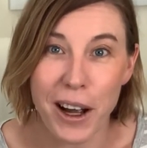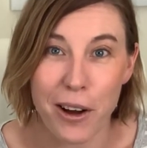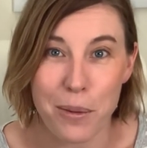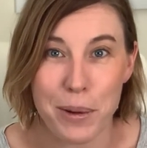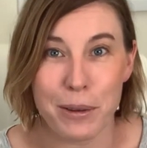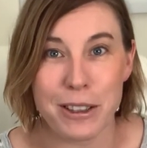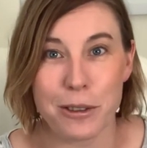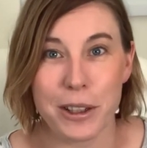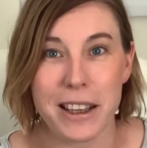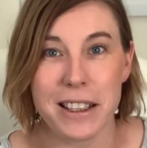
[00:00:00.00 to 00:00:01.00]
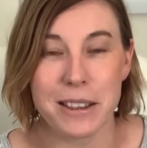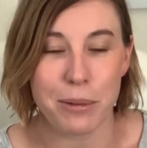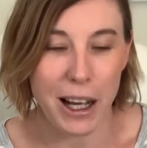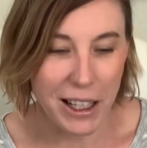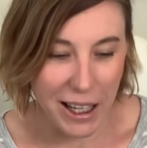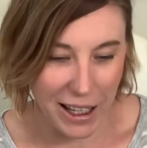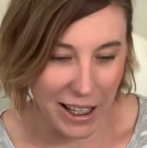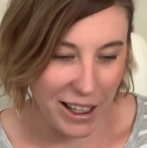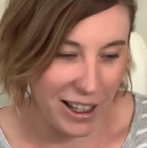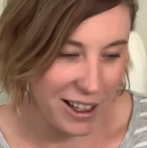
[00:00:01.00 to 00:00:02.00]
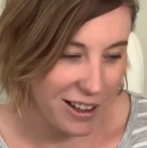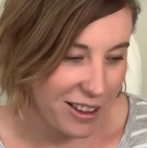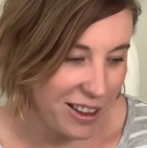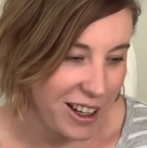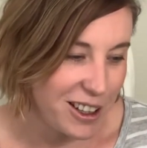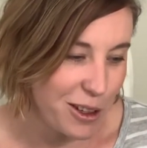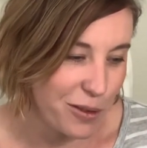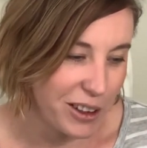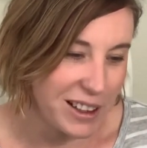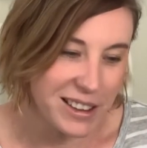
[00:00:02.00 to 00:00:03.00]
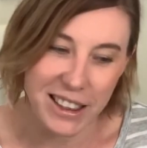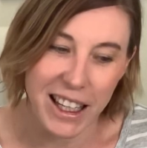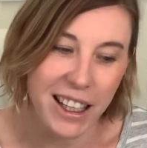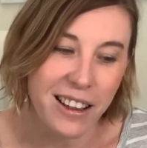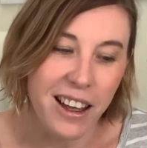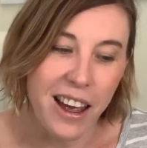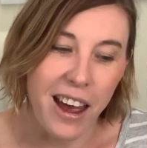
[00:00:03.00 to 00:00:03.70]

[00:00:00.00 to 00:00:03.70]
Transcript: I hope you enjoyed this one, and thank you for listening.